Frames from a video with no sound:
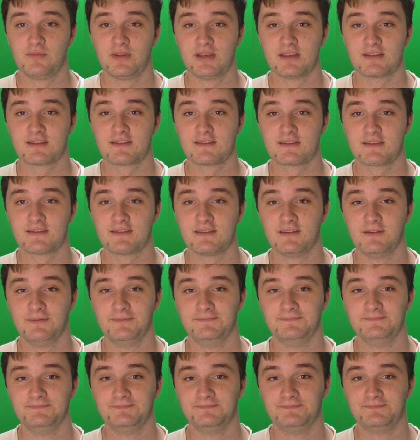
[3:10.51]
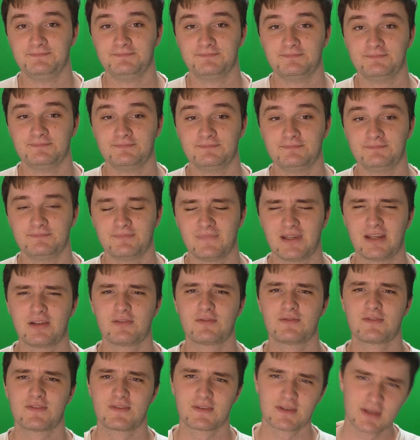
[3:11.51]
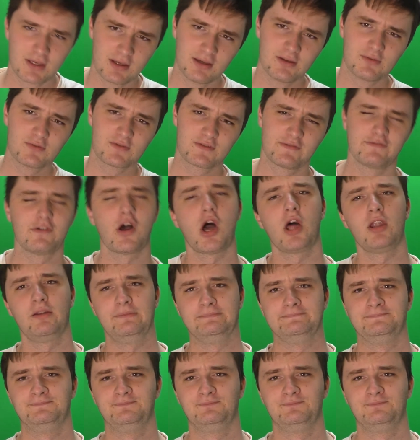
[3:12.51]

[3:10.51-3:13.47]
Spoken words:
this. It was fun.